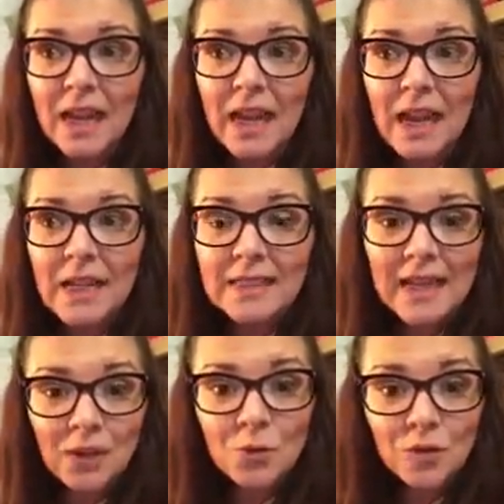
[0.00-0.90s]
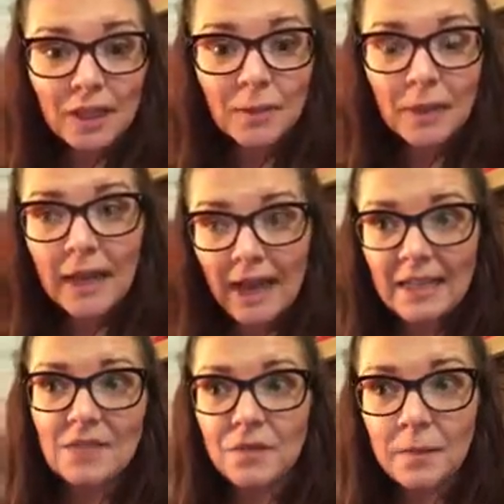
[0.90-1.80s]
it sounds really
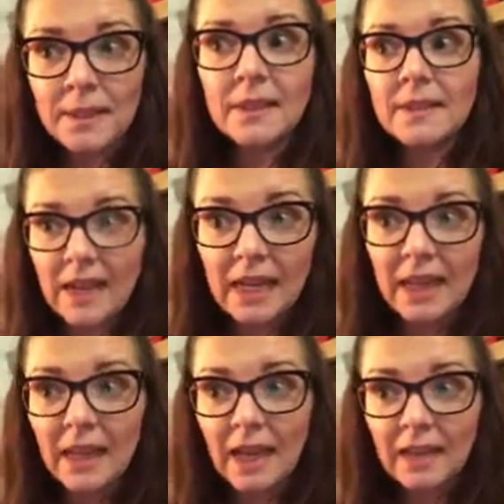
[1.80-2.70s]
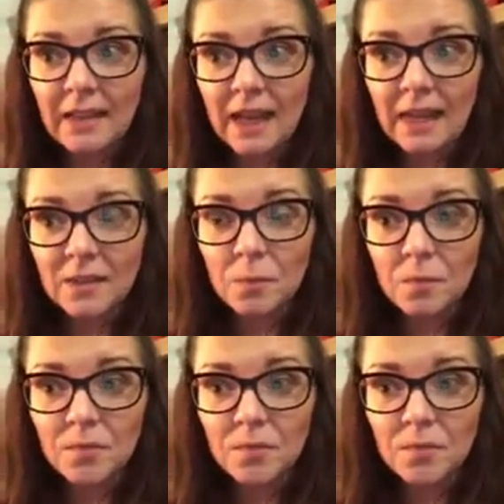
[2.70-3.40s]
big-headed for me to say it like this,